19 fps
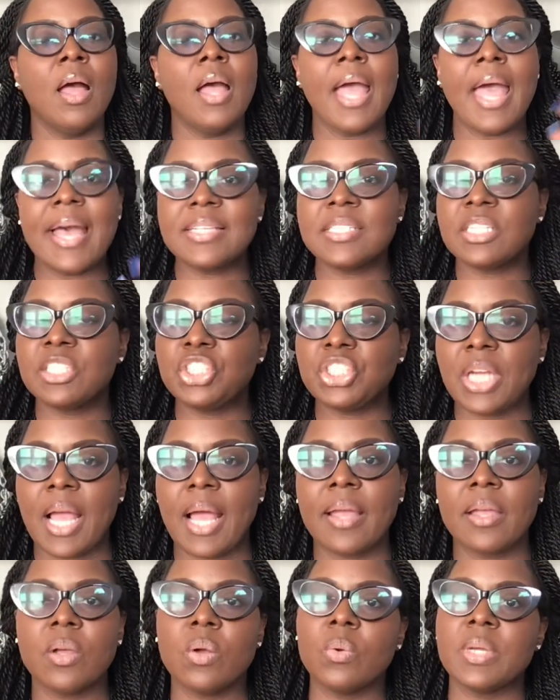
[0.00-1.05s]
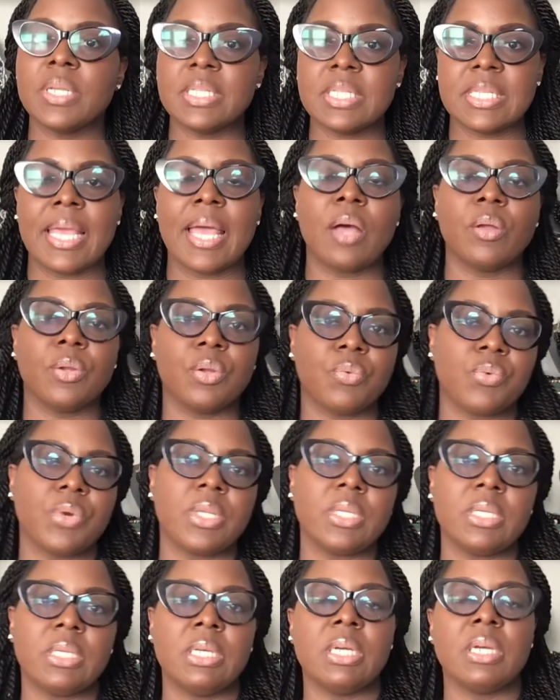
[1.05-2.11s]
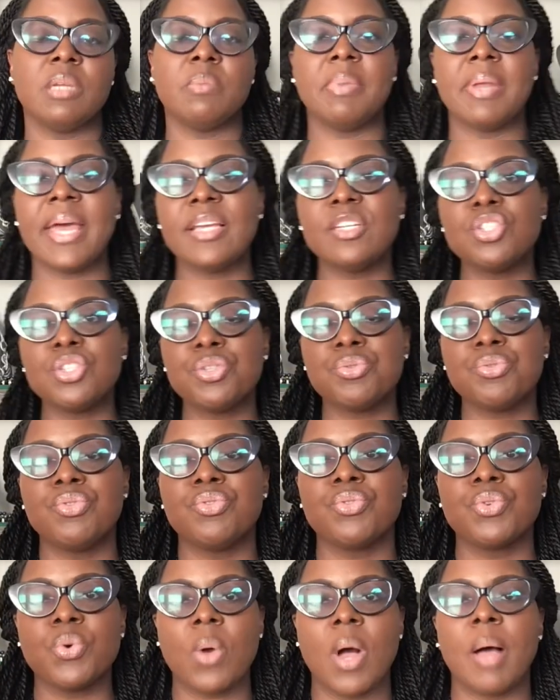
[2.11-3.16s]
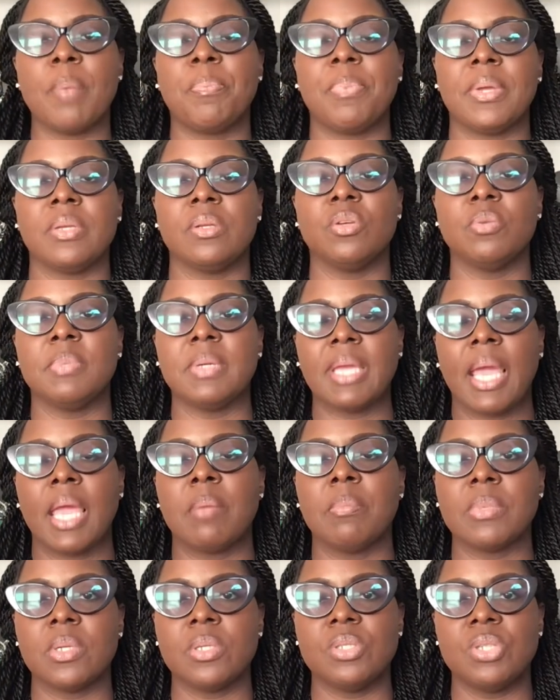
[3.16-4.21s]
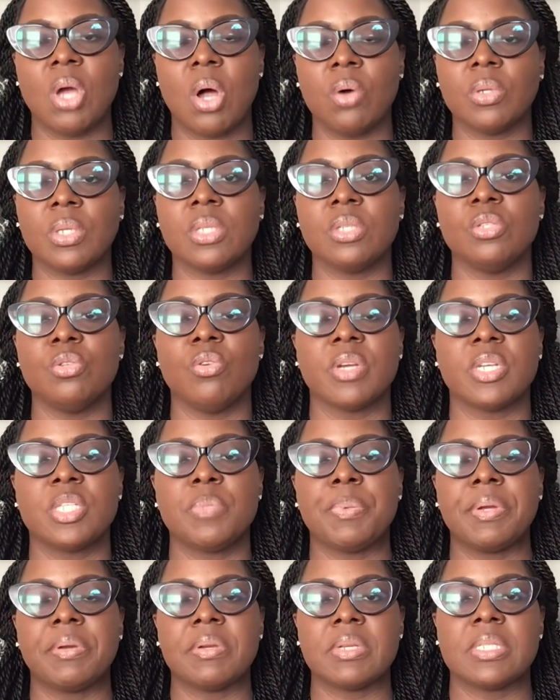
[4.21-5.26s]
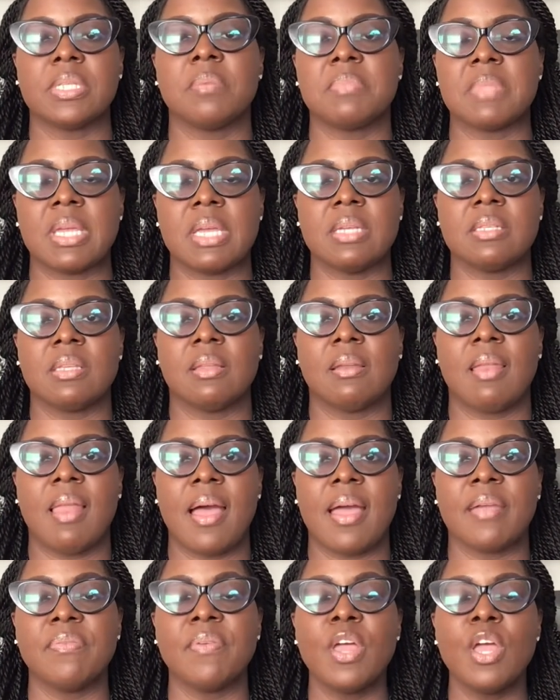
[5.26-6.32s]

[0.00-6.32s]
As a child, it sounded really good, but as you grew up and you became an adult and you experienced some things in life,